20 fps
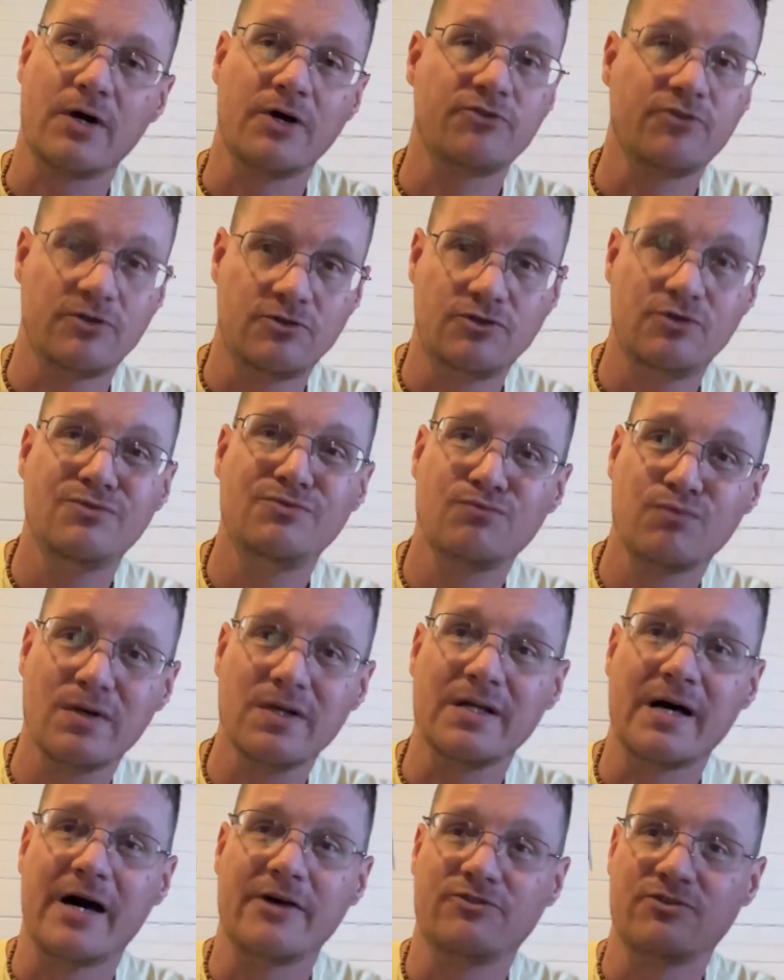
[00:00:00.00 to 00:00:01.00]
I said, you
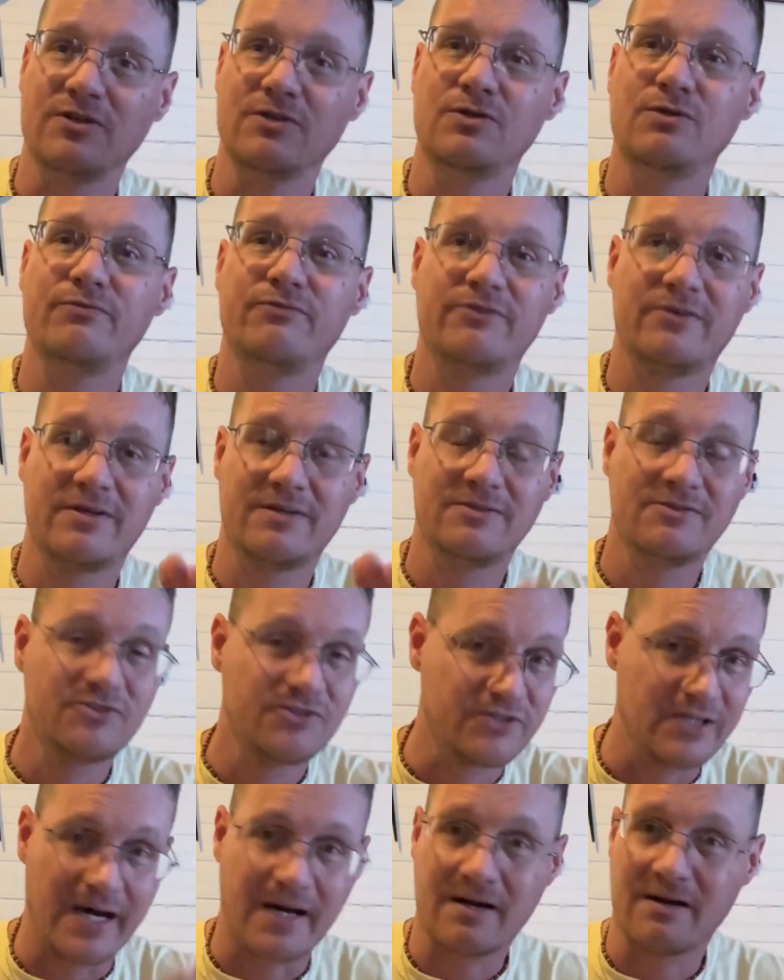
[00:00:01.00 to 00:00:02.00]
realize that you've
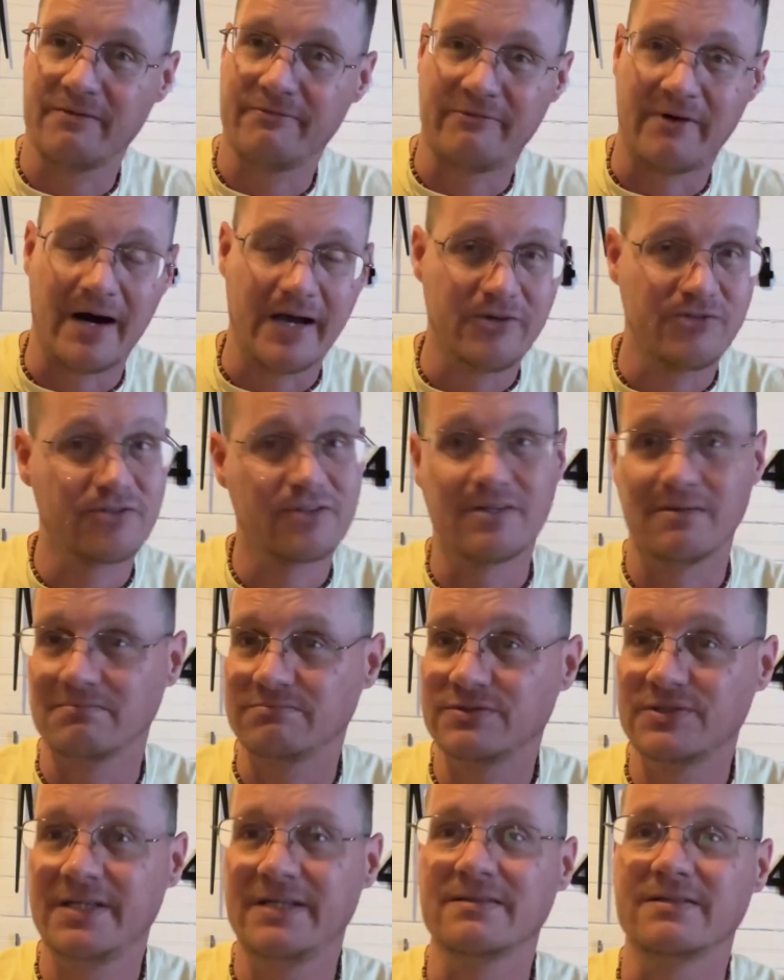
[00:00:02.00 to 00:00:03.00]
sacrificed
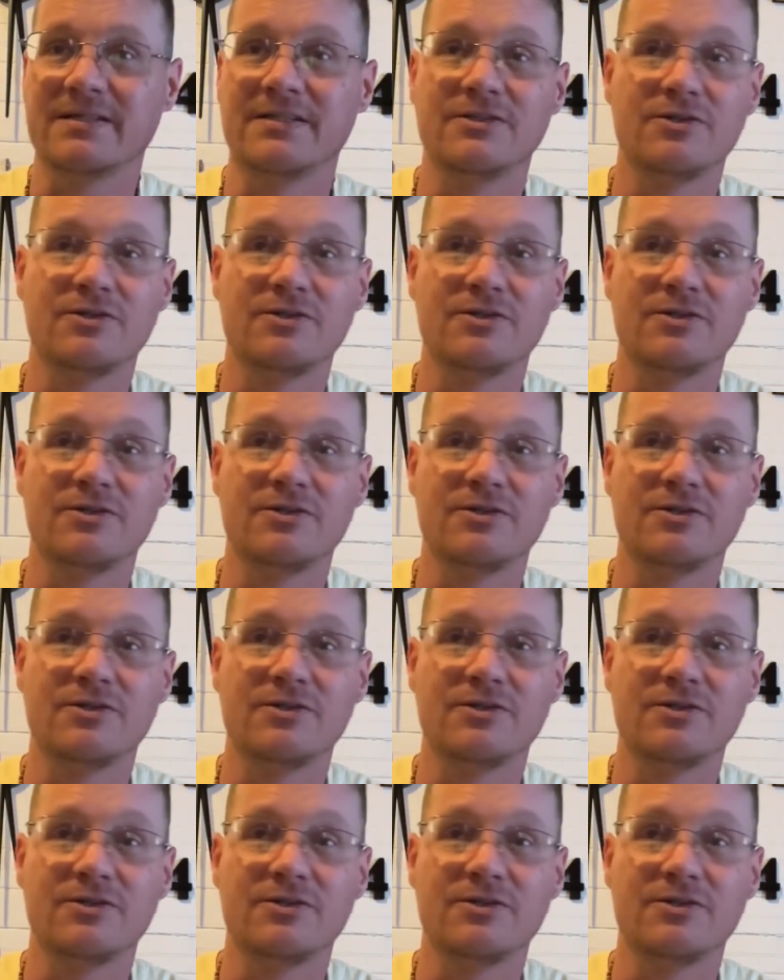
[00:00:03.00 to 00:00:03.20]
completely